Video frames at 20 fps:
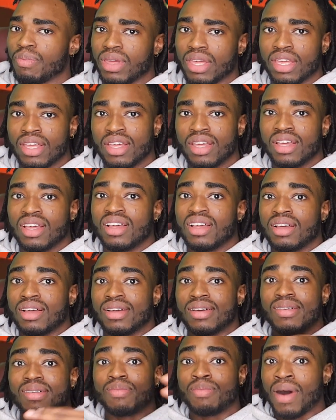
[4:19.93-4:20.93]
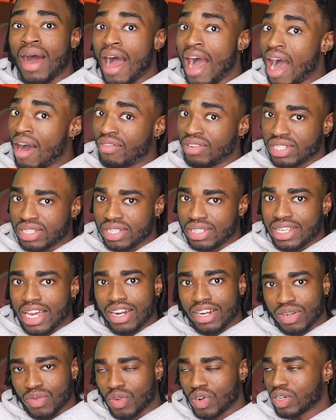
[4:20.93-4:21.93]
me. But obviously that
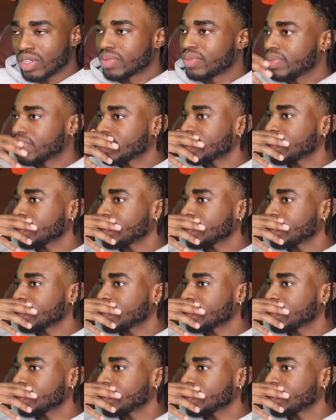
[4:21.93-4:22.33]
didn't work.